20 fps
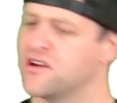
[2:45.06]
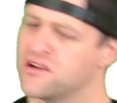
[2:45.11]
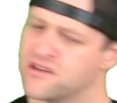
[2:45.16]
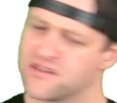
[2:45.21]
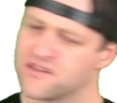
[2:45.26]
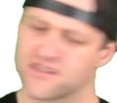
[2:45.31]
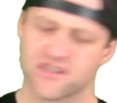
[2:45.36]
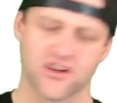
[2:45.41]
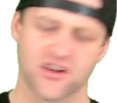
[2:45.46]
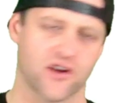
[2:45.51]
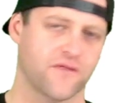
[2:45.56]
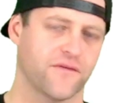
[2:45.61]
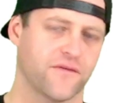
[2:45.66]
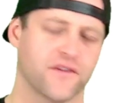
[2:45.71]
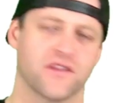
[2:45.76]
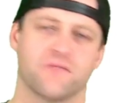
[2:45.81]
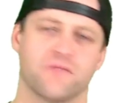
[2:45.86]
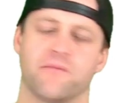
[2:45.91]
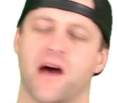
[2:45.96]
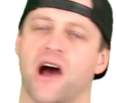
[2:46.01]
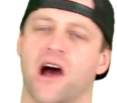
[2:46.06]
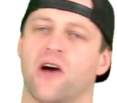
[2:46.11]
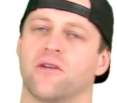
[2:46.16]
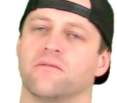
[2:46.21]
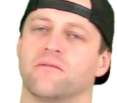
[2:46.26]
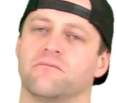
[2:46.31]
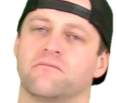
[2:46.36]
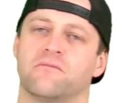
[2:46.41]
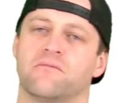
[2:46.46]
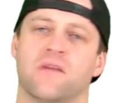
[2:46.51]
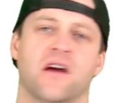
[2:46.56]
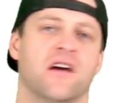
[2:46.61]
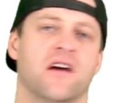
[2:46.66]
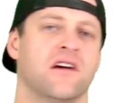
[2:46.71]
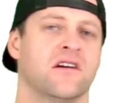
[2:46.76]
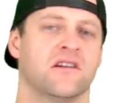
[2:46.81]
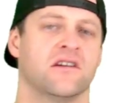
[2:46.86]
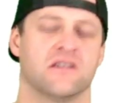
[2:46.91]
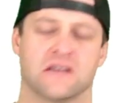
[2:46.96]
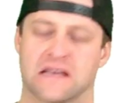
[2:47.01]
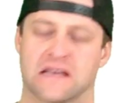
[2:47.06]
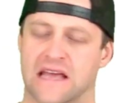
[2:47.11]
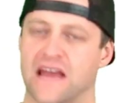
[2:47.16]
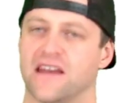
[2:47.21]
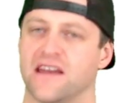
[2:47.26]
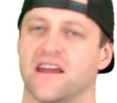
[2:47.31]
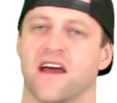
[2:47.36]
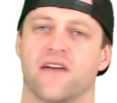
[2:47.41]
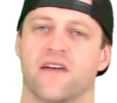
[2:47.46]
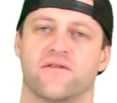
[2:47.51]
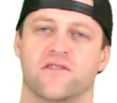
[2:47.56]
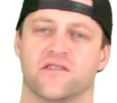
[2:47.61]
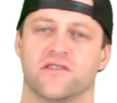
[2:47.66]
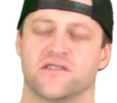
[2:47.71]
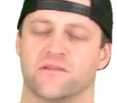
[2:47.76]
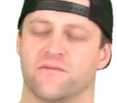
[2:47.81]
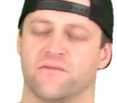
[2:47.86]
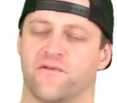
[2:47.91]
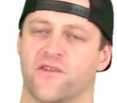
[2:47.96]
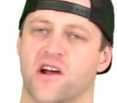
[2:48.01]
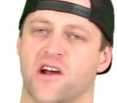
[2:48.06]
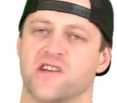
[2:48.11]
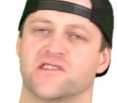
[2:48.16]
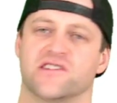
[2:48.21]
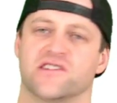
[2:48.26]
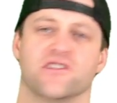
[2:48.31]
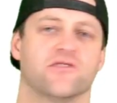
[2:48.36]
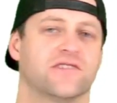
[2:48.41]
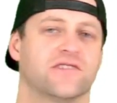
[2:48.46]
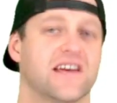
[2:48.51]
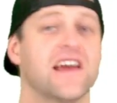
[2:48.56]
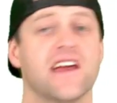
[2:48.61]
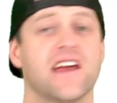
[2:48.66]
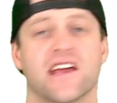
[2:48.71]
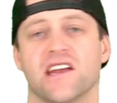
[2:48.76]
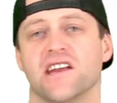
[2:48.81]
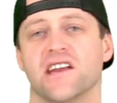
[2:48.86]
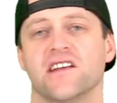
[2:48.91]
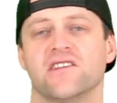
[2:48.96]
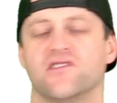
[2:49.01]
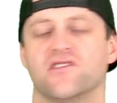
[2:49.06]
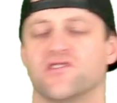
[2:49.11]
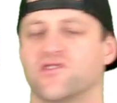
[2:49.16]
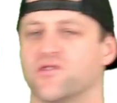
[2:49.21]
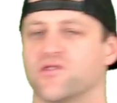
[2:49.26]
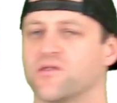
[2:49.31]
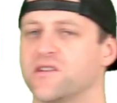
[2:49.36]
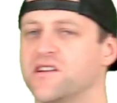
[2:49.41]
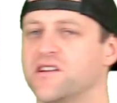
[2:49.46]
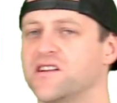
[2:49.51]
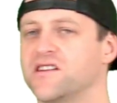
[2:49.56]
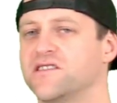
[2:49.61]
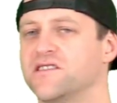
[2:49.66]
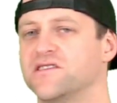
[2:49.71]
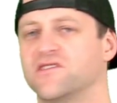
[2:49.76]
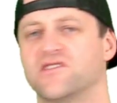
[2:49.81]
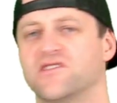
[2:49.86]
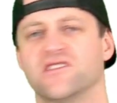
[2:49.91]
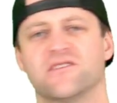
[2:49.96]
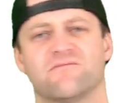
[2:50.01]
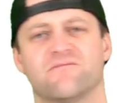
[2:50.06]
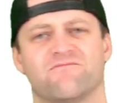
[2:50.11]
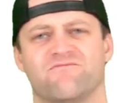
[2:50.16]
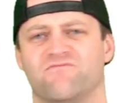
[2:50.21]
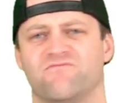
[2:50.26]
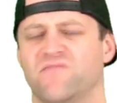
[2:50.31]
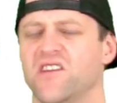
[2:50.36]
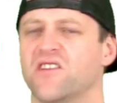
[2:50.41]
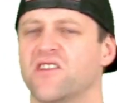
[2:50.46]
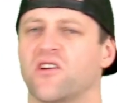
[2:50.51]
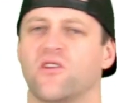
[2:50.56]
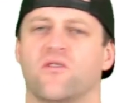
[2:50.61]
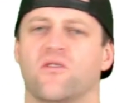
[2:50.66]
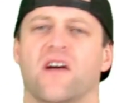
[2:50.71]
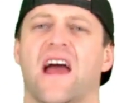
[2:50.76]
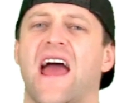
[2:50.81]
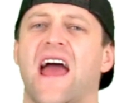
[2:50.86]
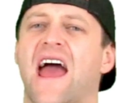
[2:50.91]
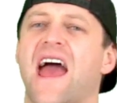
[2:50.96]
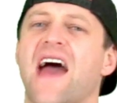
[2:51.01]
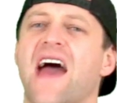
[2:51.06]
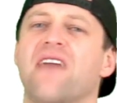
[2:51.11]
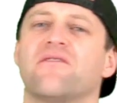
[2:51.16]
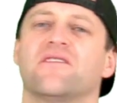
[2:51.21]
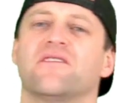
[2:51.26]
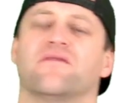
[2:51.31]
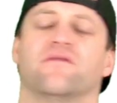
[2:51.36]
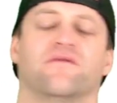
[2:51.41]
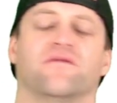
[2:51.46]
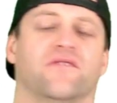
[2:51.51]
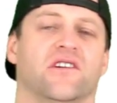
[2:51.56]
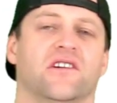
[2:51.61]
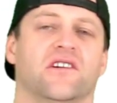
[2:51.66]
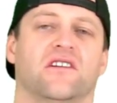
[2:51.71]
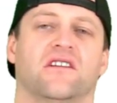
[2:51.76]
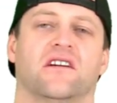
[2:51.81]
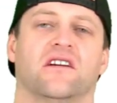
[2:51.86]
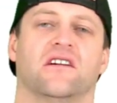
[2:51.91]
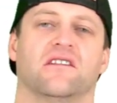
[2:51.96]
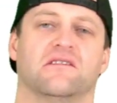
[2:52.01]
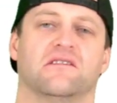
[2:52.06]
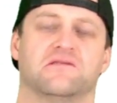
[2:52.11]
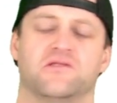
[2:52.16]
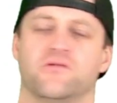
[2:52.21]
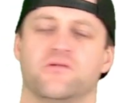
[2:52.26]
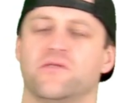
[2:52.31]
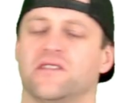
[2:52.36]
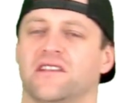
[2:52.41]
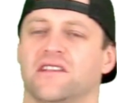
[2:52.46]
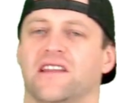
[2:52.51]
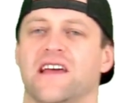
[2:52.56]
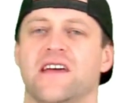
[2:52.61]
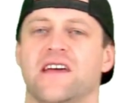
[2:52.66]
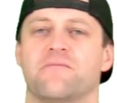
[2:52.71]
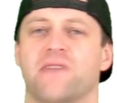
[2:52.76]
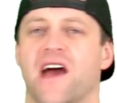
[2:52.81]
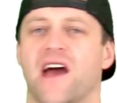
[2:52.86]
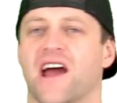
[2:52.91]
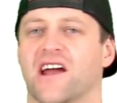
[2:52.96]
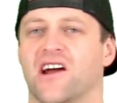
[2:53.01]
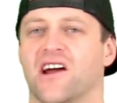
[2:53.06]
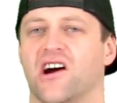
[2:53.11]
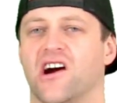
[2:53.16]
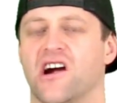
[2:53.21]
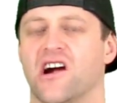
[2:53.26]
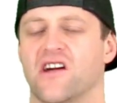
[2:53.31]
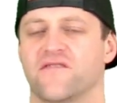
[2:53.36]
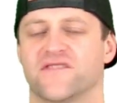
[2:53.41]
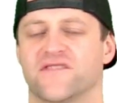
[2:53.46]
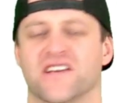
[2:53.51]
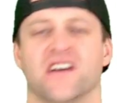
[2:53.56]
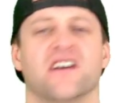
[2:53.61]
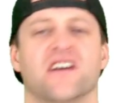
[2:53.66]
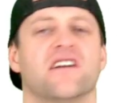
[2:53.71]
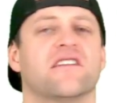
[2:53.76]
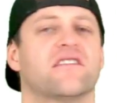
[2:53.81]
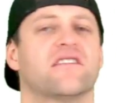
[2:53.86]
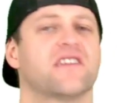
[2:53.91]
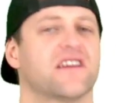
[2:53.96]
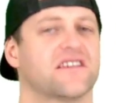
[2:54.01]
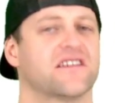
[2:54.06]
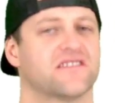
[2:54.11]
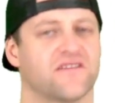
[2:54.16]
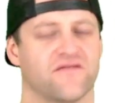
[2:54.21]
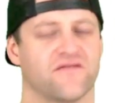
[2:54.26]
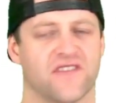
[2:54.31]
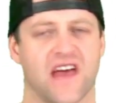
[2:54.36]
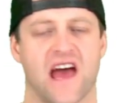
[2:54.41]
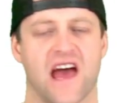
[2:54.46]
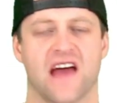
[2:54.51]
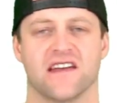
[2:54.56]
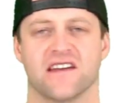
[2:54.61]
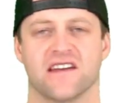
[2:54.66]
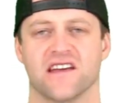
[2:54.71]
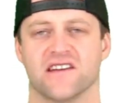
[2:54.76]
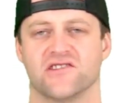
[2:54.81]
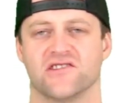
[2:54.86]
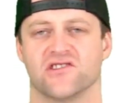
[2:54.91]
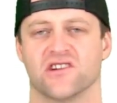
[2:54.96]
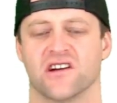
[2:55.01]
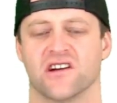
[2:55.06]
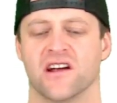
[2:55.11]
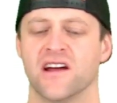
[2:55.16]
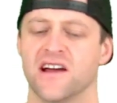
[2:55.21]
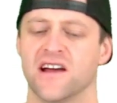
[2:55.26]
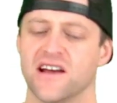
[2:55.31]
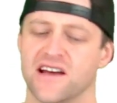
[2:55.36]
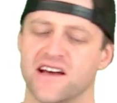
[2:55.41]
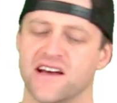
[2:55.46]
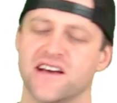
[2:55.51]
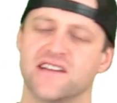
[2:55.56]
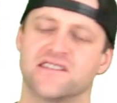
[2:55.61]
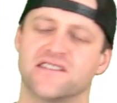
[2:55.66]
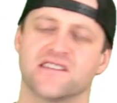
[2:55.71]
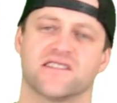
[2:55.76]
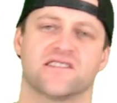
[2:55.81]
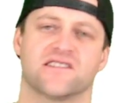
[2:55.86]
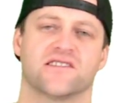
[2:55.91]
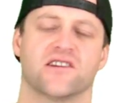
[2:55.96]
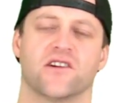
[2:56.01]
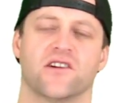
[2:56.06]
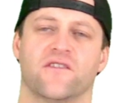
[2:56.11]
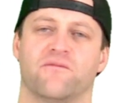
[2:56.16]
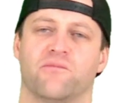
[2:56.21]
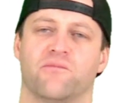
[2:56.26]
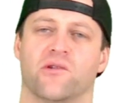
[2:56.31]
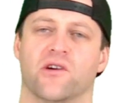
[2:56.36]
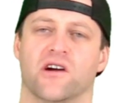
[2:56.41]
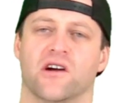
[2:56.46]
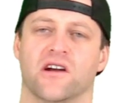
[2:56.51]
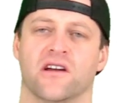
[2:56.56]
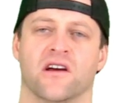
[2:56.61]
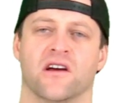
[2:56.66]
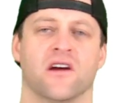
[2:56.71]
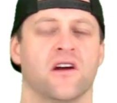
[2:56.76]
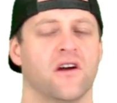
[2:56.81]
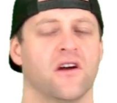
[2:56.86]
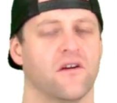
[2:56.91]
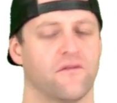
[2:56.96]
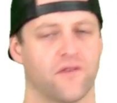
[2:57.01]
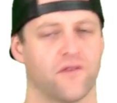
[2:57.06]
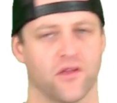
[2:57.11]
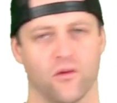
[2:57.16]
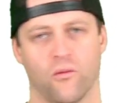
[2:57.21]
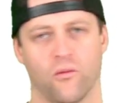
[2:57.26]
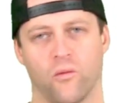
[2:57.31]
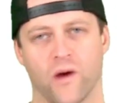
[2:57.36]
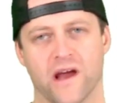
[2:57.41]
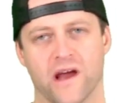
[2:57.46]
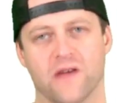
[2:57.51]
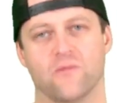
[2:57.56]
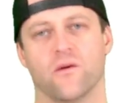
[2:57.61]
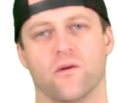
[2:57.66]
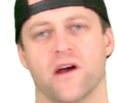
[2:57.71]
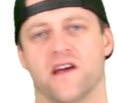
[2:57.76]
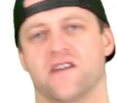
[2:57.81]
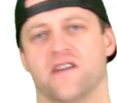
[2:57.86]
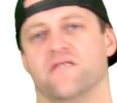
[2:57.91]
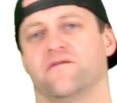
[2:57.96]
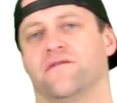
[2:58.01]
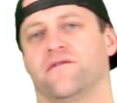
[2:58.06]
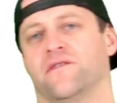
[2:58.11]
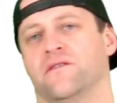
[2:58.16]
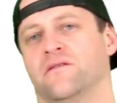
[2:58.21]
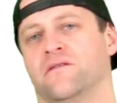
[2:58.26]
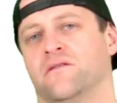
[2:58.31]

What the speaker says: surfing the mountain, getting after some fresh snow, taking it in the trees, just, you know, having fun, doing layback carves, things of that nature. It's a surfboard for the white wave.